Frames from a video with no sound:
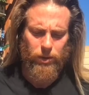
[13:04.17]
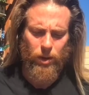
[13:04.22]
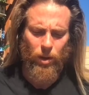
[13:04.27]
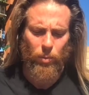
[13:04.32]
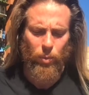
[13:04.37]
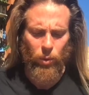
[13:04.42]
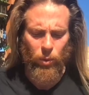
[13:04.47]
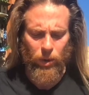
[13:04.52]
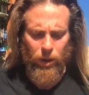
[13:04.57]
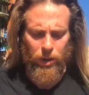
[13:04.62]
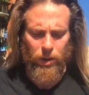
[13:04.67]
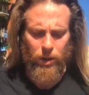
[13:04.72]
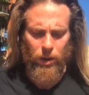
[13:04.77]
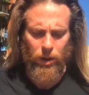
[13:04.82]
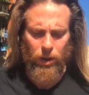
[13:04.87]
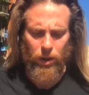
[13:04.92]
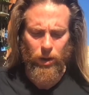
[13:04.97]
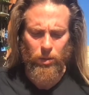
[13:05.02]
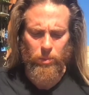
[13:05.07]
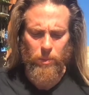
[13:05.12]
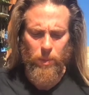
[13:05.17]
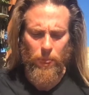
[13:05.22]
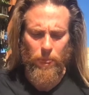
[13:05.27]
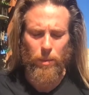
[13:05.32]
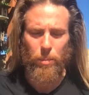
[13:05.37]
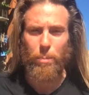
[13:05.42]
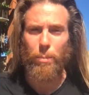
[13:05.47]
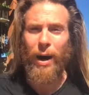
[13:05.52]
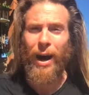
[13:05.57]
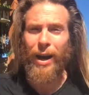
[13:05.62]
that point, the
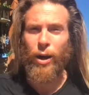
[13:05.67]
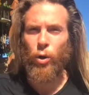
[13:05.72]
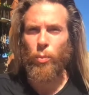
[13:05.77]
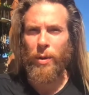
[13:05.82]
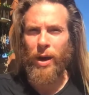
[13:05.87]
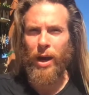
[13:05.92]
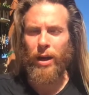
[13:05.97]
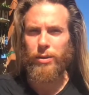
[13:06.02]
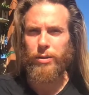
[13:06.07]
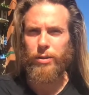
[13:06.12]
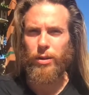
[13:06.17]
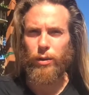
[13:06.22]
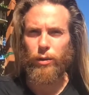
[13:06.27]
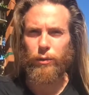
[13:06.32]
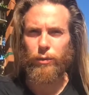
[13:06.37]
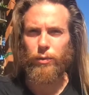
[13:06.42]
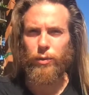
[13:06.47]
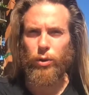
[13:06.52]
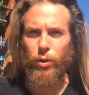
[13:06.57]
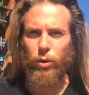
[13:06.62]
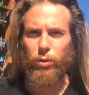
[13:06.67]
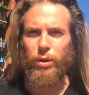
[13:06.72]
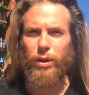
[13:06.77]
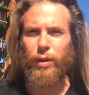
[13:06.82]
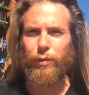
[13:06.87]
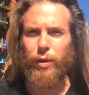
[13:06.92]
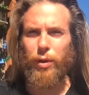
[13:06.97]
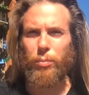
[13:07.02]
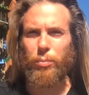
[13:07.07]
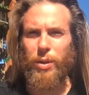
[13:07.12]
biomass of
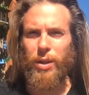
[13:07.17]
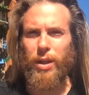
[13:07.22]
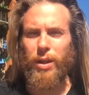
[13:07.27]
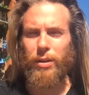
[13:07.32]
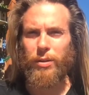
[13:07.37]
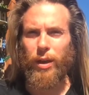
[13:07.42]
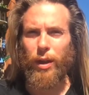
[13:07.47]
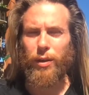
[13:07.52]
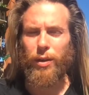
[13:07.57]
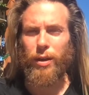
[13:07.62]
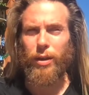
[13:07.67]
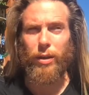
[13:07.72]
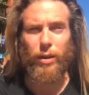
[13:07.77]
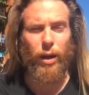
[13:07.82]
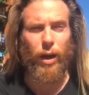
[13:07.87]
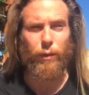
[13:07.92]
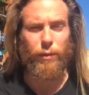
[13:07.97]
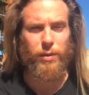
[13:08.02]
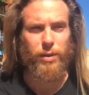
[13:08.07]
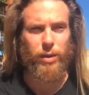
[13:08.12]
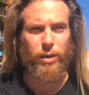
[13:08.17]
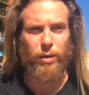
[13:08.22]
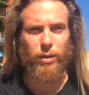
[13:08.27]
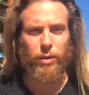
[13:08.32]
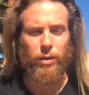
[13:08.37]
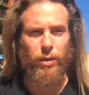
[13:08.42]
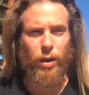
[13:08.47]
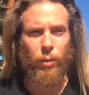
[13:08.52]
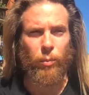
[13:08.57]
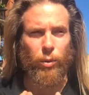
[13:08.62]
living beings. I think I've seen
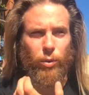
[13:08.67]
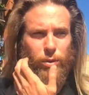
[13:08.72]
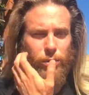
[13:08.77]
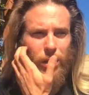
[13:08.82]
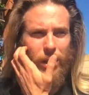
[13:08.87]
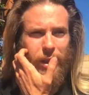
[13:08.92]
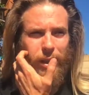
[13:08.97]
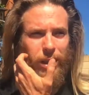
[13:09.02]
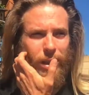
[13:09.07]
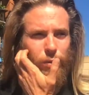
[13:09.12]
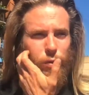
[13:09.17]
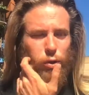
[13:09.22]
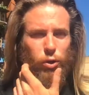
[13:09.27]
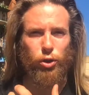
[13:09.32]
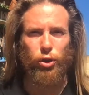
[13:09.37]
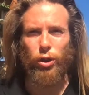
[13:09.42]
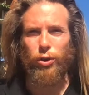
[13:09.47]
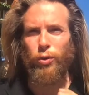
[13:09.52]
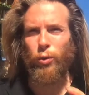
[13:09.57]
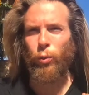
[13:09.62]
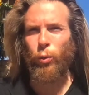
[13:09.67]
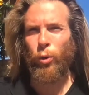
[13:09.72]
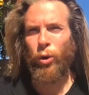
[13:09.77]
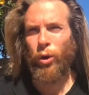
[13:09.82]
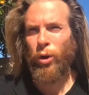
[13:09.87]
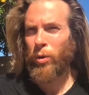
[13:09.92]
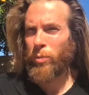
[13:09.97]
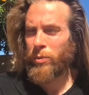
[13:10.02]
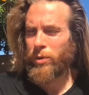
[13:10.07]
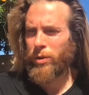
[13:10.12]
numbers like even just
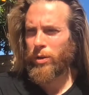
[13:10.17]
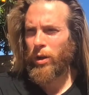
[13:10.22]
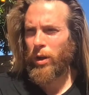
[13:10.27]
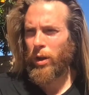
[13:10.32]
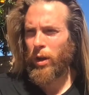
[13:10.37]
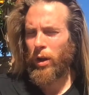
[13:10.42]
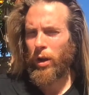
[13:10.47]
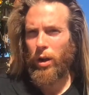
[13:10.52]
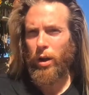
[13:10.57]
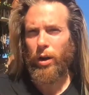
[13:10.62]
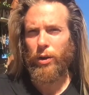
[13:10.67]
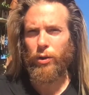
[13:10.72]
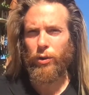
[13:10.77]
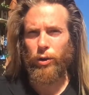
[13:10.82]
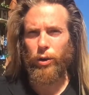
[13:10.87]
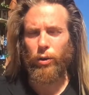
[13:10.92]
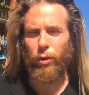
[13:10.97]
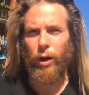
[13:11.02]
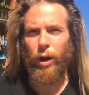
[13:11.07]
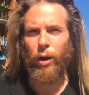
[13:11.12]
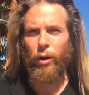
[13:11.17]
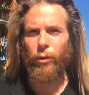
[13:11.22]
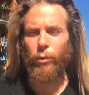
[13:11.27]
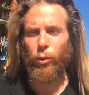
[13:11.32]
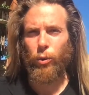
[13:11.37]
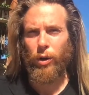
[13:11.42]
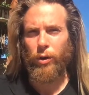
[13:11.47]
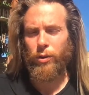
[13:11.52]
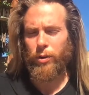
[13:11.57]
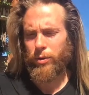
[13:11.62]
worms under the ground,
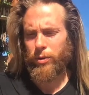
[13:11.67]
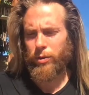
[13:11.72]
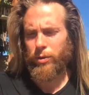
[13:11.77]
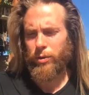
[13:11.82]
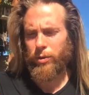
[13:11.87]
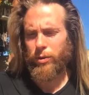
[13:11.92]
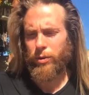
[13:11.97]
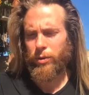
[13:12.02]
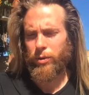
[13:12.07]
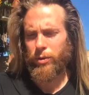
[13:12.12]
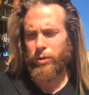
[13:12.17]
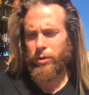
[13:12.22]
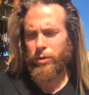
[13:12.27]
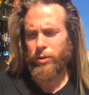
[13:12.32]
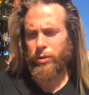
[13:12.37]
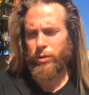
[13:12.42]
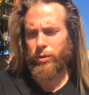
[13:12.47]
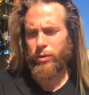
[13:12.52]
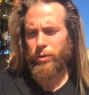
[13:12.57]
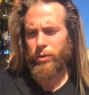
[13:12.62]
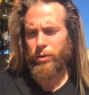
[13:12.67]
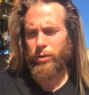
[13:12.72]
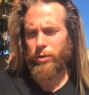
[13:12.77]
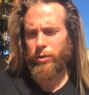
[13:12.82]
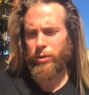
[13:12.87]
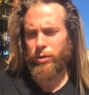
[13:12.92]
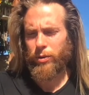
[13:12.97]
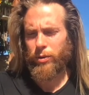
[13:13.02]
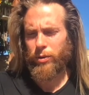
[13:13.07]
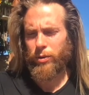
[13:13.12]
where there's, say, cows out in
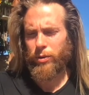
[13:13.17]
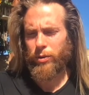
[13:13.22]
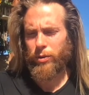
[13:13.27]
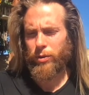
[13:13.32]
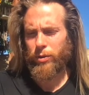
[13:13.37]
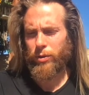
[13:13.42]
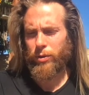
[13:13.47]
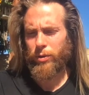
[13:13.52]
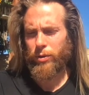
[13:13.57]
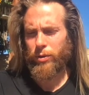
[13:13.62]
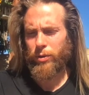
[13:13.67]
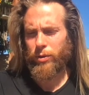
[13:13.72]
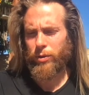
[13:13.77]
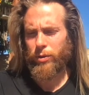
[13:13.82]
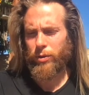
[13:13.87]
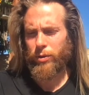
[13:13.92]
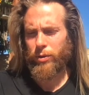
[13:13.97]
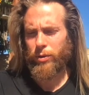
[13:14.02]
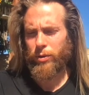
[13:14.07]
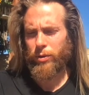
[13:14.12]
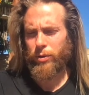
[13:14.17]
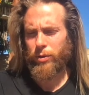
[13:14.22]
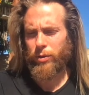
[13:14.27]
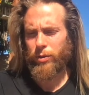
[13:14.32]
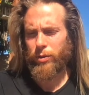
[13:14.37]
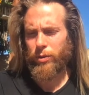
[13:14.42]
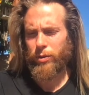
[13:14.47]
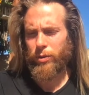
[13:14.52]
a decently healthy pasture.